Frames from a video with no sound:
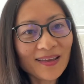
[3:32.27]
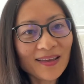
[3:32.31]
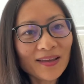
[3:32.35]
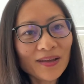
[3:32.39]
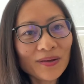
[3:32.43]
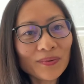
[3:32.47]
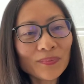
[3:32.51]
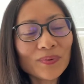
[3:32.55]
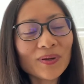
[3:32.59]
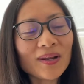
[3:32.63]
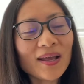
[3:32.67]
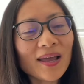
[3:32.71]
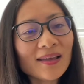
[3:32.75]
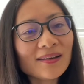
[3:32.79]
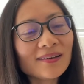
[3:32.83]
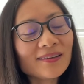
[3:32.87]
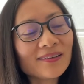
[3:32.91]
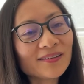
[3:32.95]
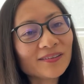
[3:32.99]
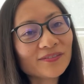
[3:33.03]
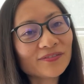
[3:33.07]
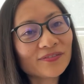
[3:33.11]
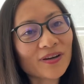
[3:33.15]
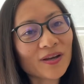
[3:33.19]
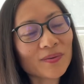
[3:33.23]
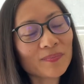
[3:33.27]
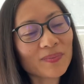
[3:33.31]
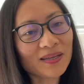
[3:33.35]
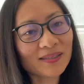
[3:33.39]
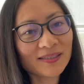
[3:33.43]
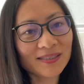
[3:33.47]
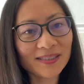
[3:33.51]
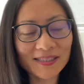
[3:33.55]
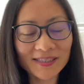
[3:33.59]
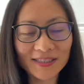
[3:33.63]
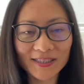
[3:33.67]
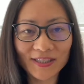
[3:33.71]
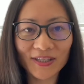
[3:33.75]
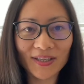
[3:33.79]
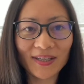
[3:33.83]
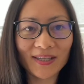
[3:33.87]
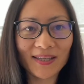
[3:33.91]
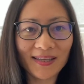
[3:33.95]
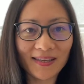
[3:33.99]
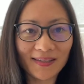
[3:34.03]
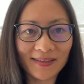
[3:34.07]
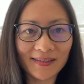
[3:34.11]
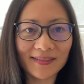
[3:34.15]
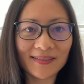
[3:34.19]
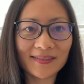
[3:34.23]
What I learned from my teaching
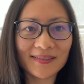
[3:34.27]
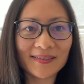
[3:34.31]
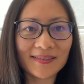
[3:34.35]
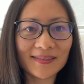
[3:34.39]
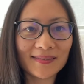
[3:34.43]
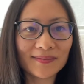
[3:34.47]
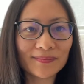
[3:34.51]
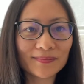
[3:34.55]
is